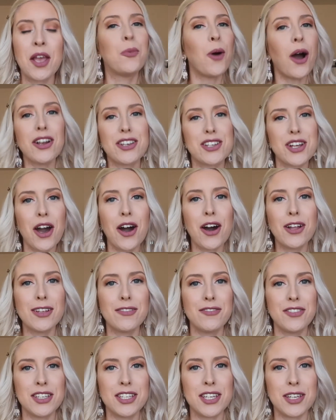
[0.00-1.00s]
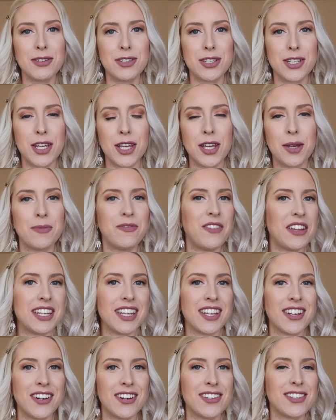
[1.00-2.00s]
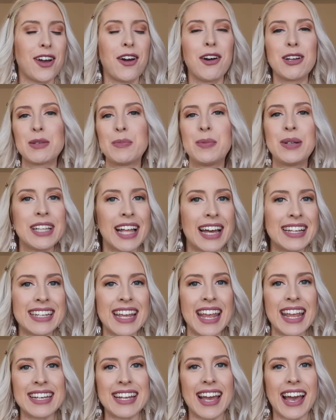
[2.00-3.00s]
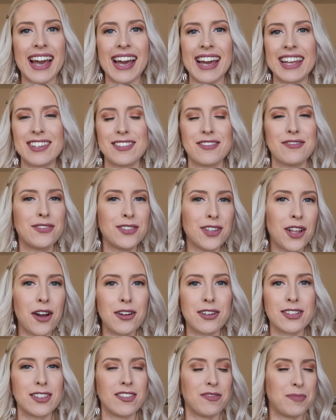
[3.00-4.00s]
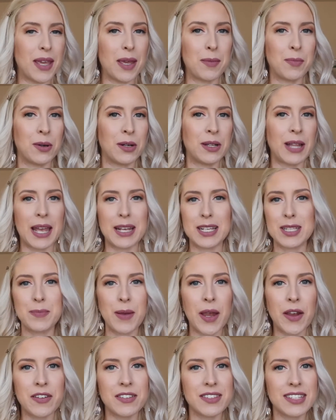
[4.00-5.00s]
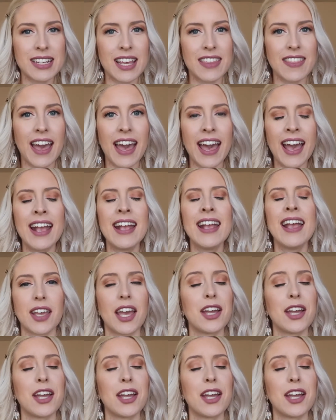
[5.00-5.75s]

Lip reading: Watch all of the YouTube videos on planning and vlogs of people experiencing it there.